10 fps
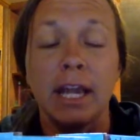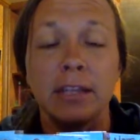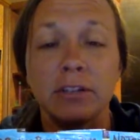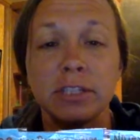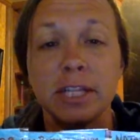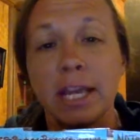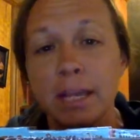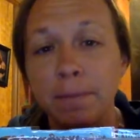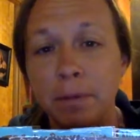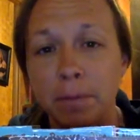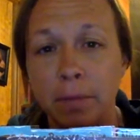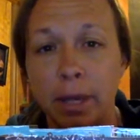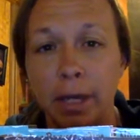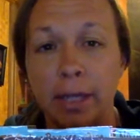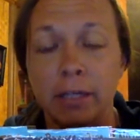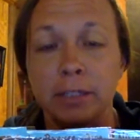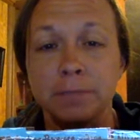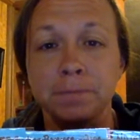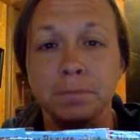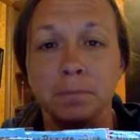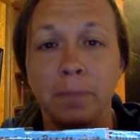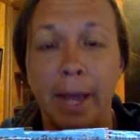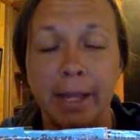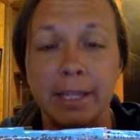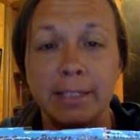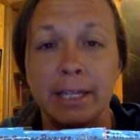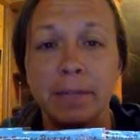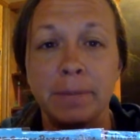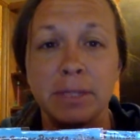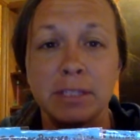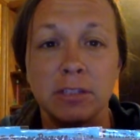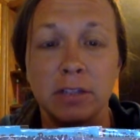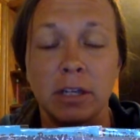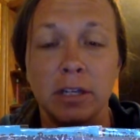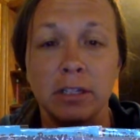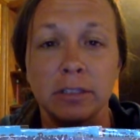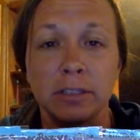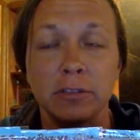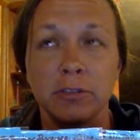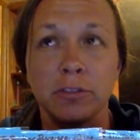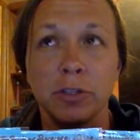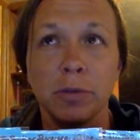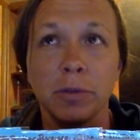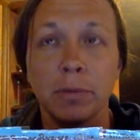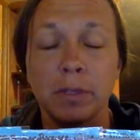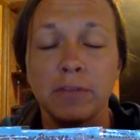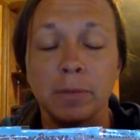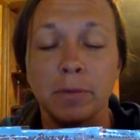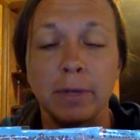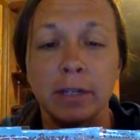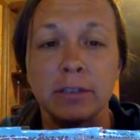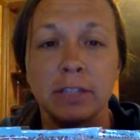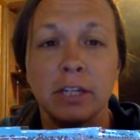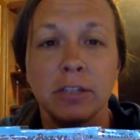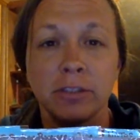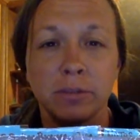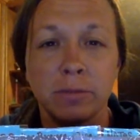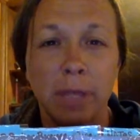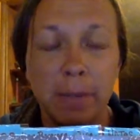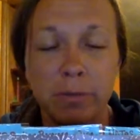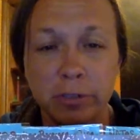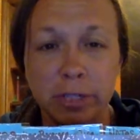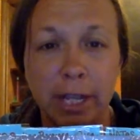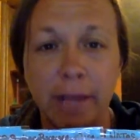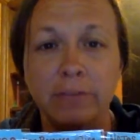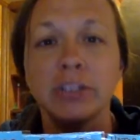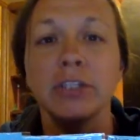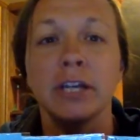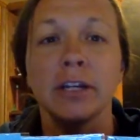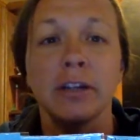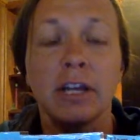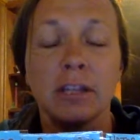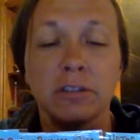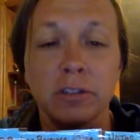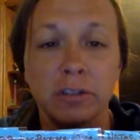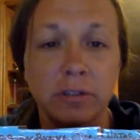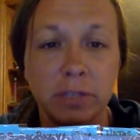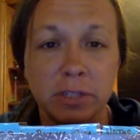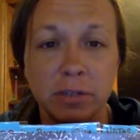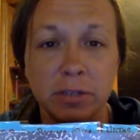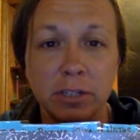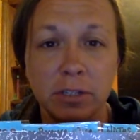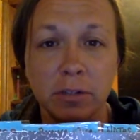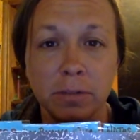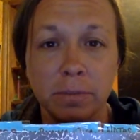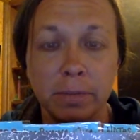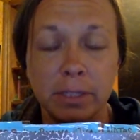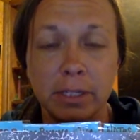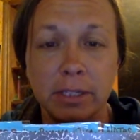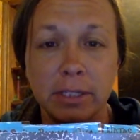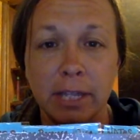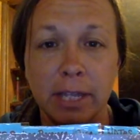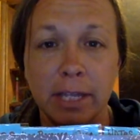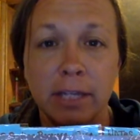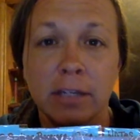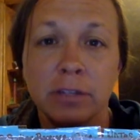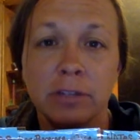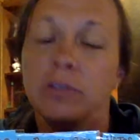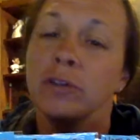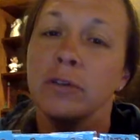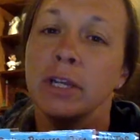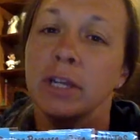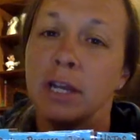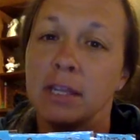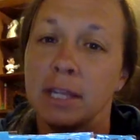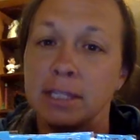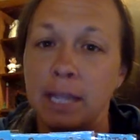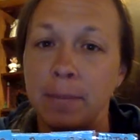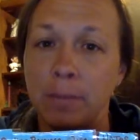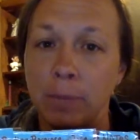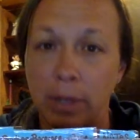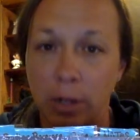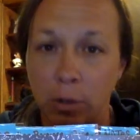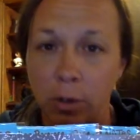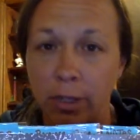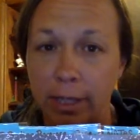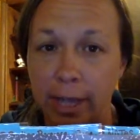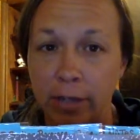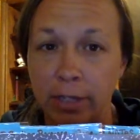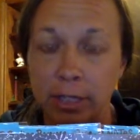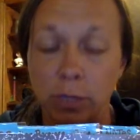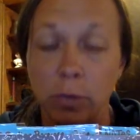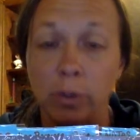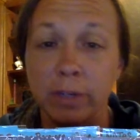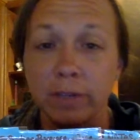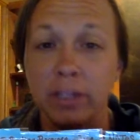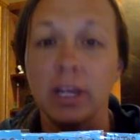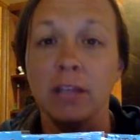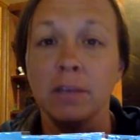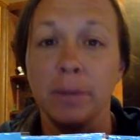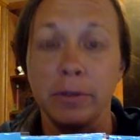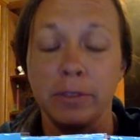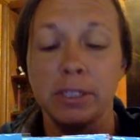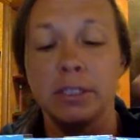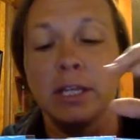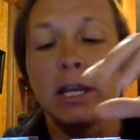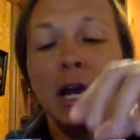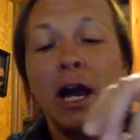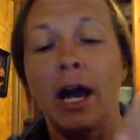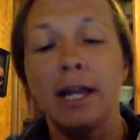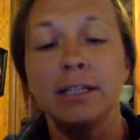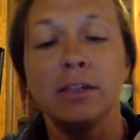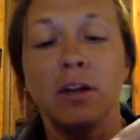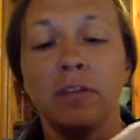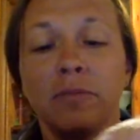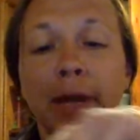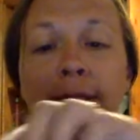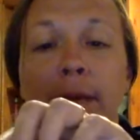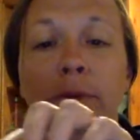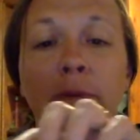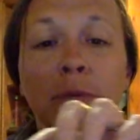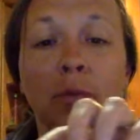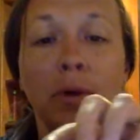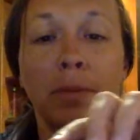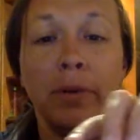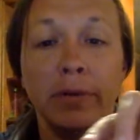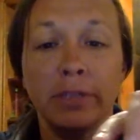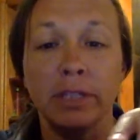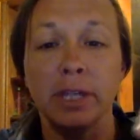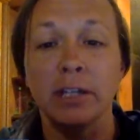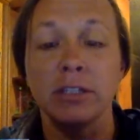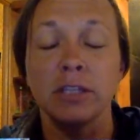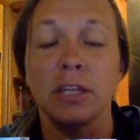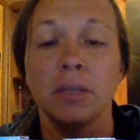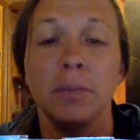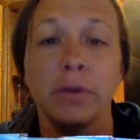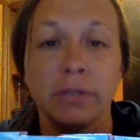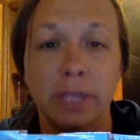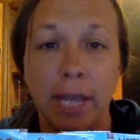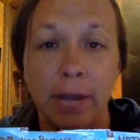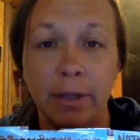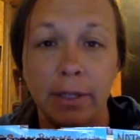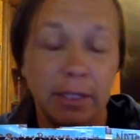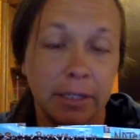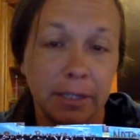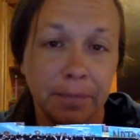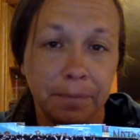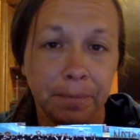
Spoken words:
And there's tape. My packing tape is, there's 2 or 3 of them around. So tape you're going to have to share. There's also scissors in your bin today, so you can cut that tape accordingly how you need to, or even cut the Post-its. I did all of my tabbing with one Post-it. I just cut the Post-it how I needed it.